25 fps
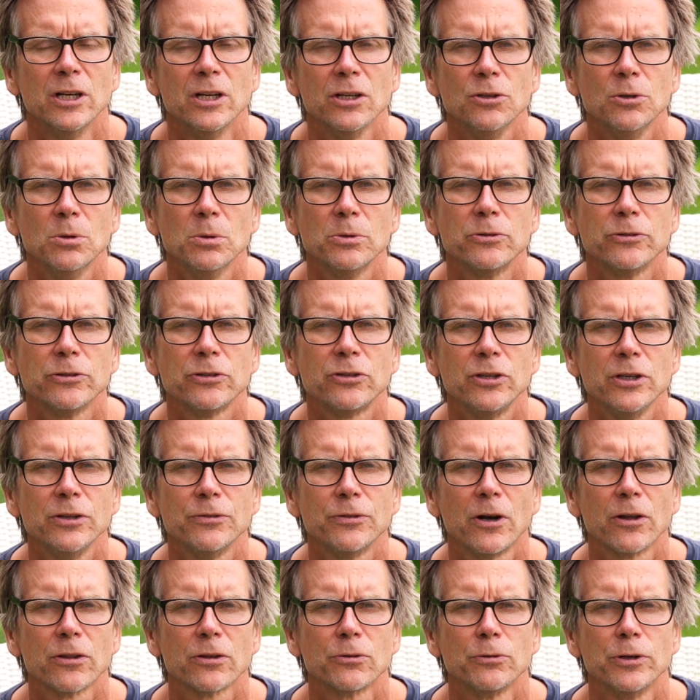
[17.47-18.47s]
you would
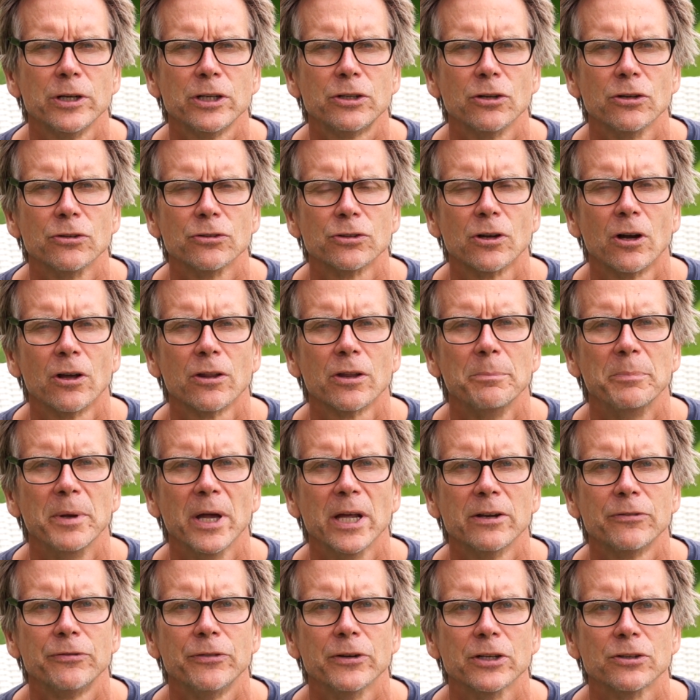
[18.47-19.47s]
receive all the riches, all the
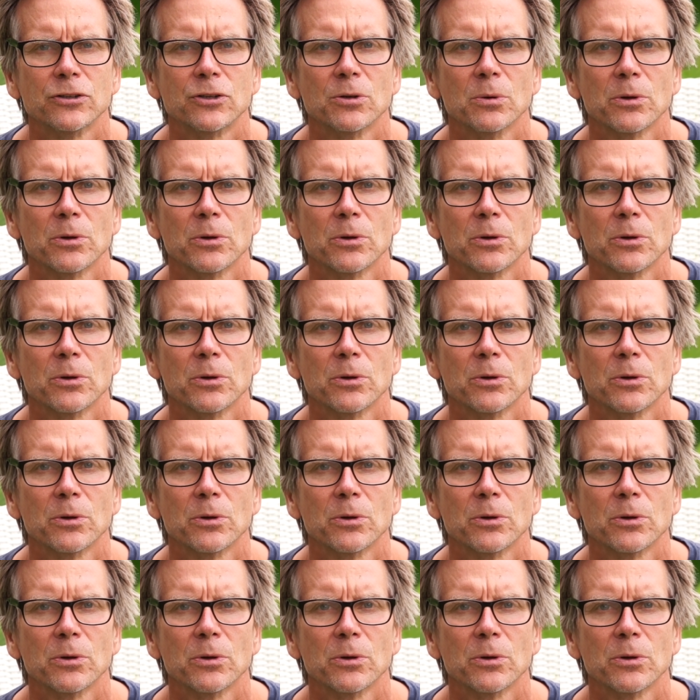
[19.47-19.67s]
benefits.